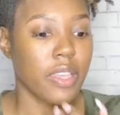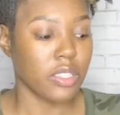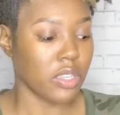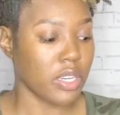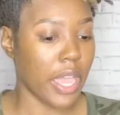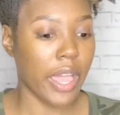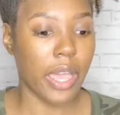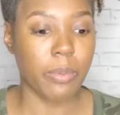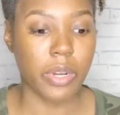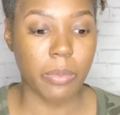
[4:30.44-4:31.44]
So now I
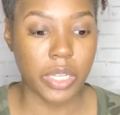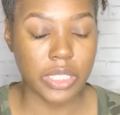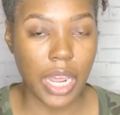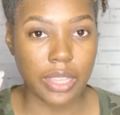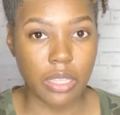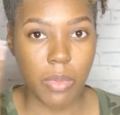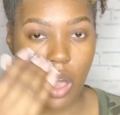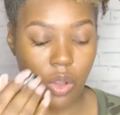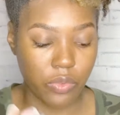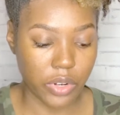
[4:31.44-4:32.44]
pretty much got them
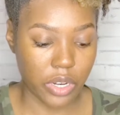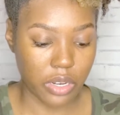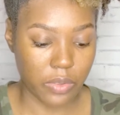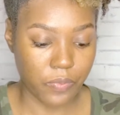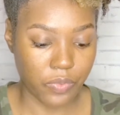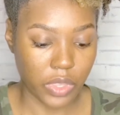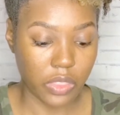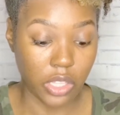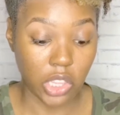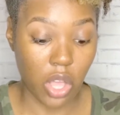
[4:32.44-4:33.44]
over,
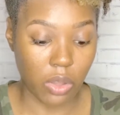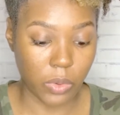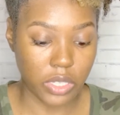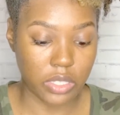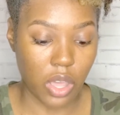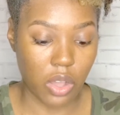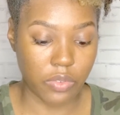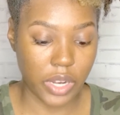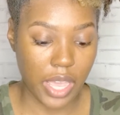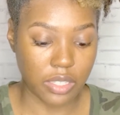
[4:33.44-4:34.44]
the long ones
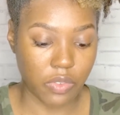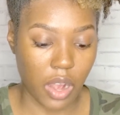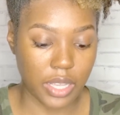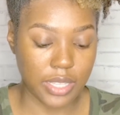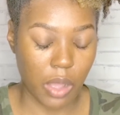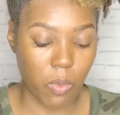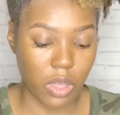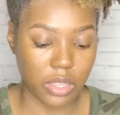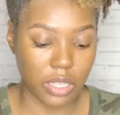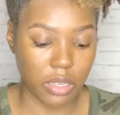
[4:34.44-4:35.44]
over as far as I
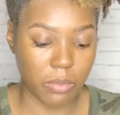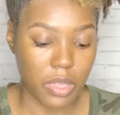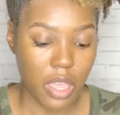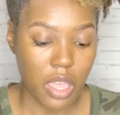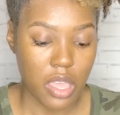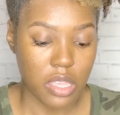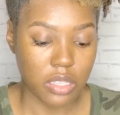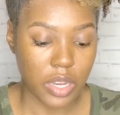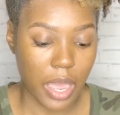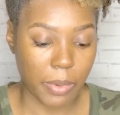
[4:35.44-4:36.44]
want them. So
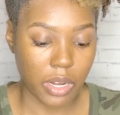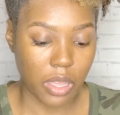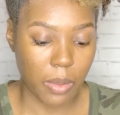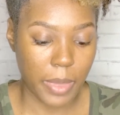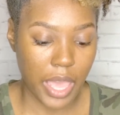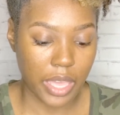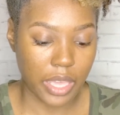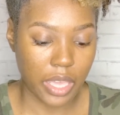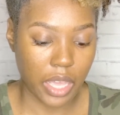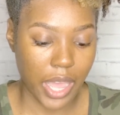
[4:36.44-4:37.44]
now I'm gonna go back
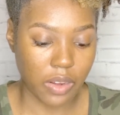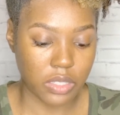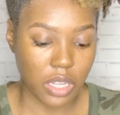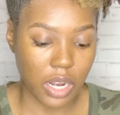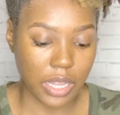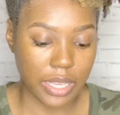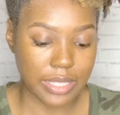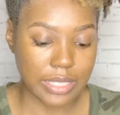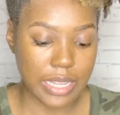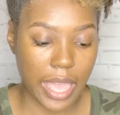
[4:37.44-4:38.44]
and kind of start like
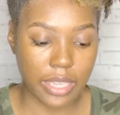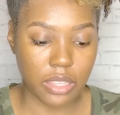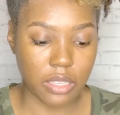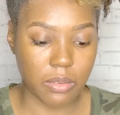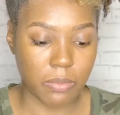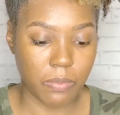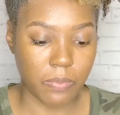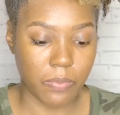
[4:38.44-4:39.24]
stacking them